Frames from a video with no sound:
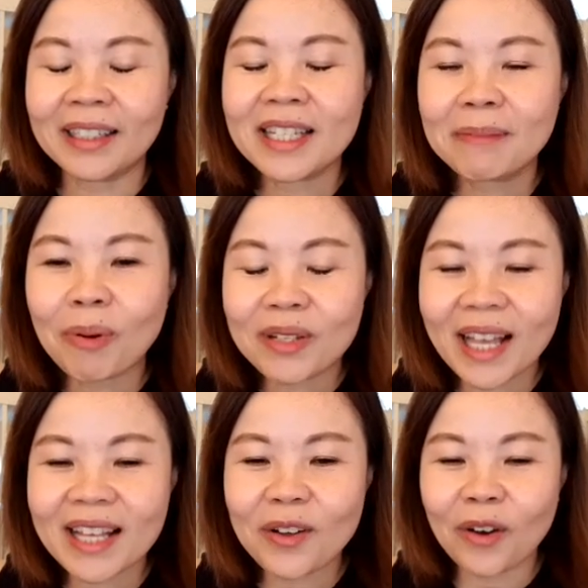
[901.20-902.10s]
this
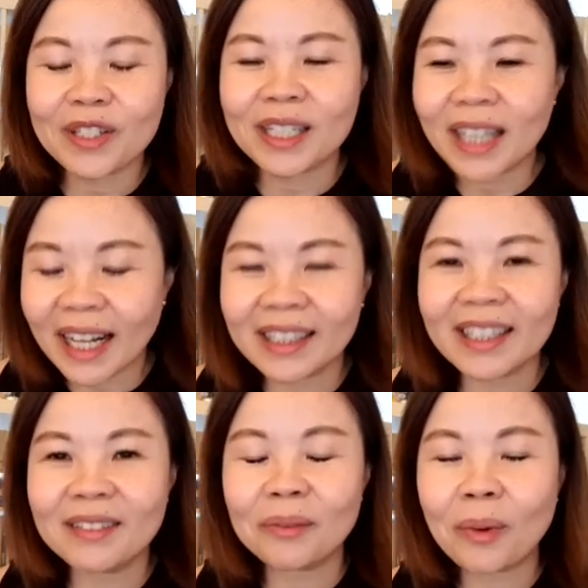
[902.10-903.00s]
process of
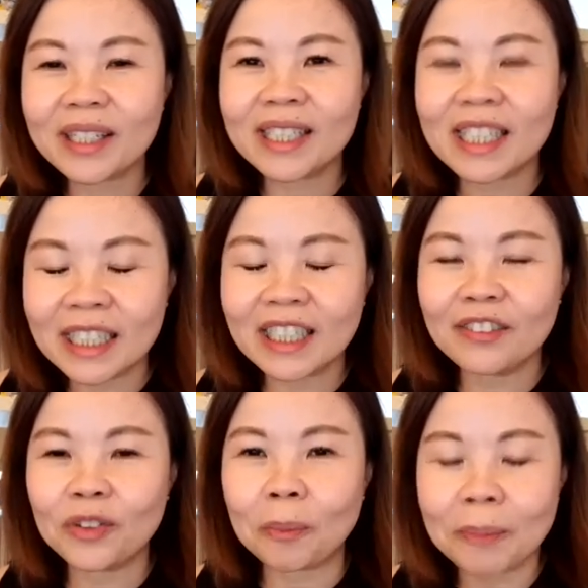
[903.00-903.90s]
selecting what tea leaf
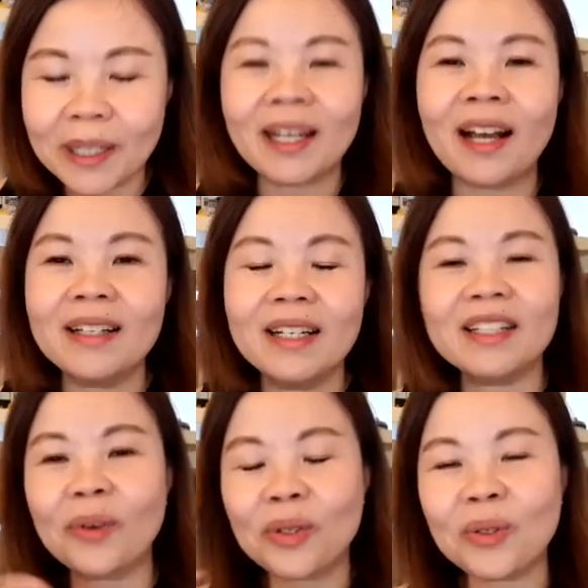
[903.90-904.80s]
to pick is
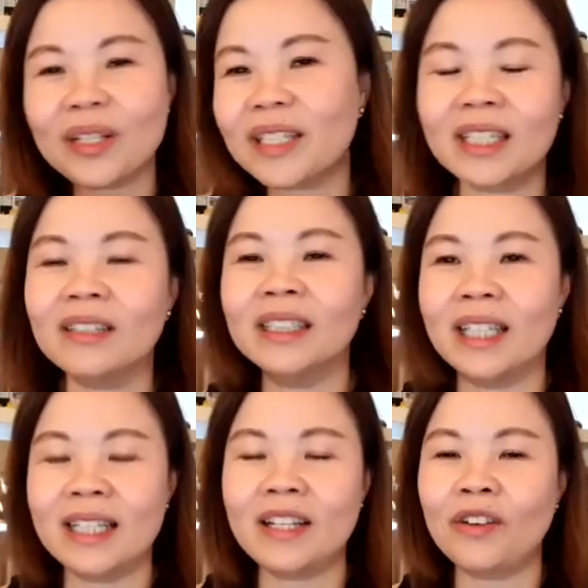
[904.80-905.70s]
also a skill in
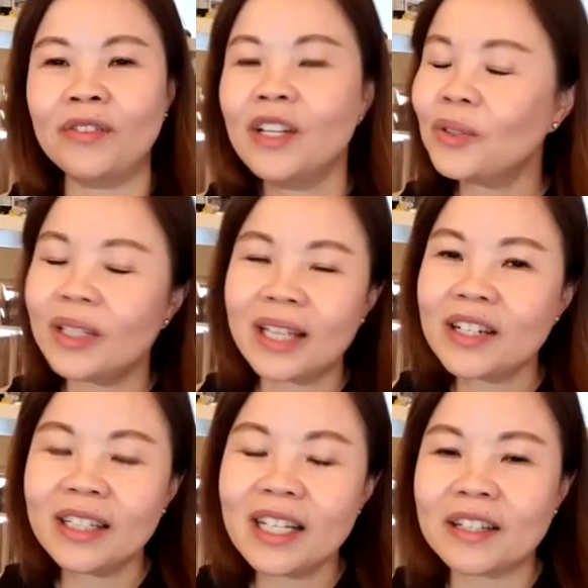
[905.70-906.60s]
itself. So it's actually
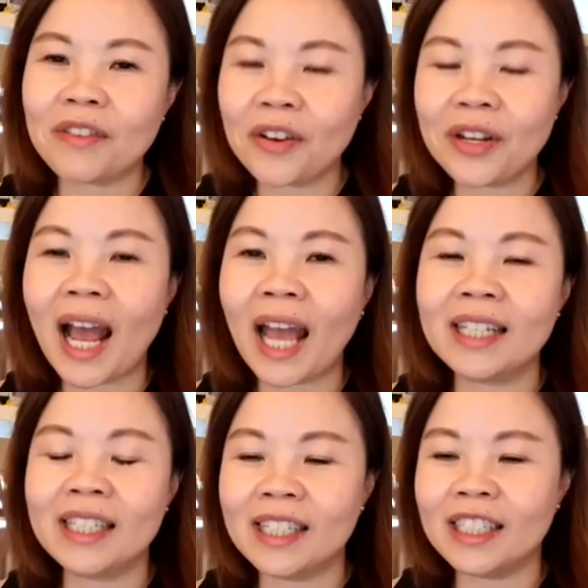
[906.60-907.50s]
this a very
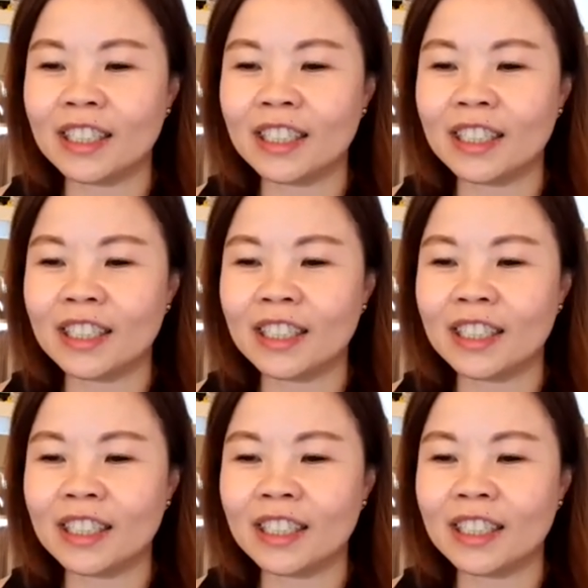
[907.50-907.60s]
highly